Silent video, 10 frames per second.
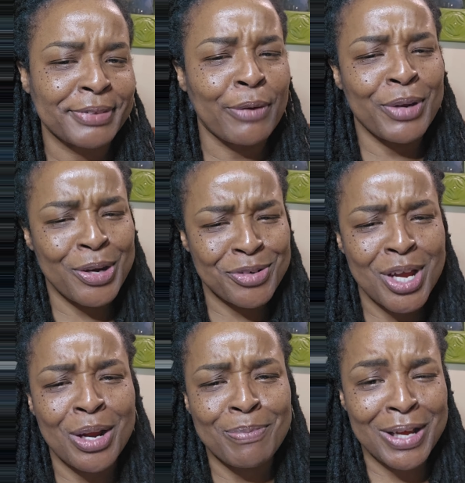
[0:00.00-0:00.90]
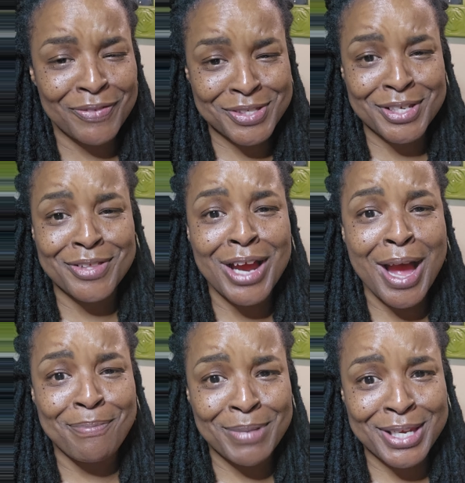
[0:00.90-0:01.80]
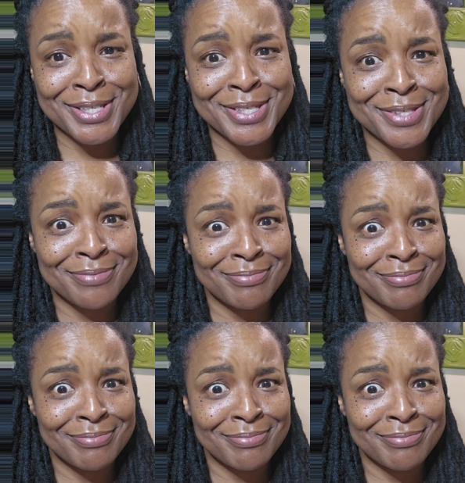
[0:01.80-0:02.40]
And we're going to talk about this other hot mess.